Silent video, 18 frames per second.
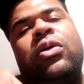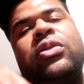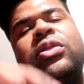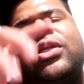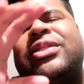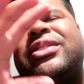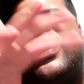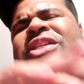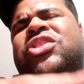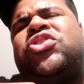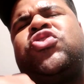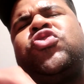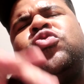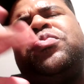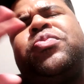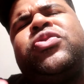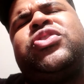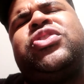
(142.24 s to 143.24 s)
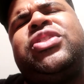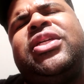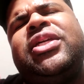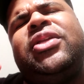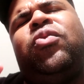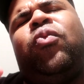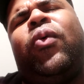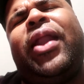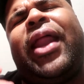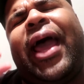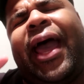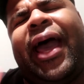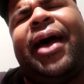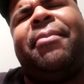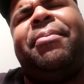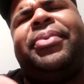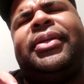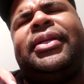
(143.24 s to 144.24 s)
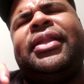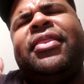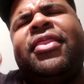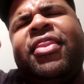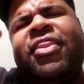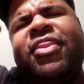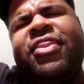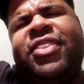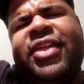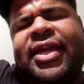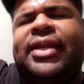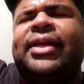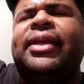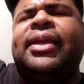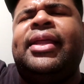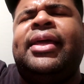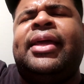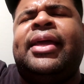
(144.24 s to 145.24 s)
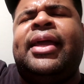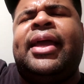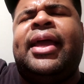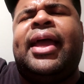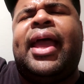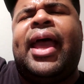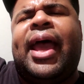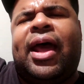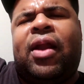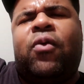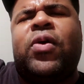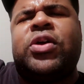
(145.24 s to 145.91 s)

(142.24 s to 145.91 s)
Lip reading: does that supersede what happened then at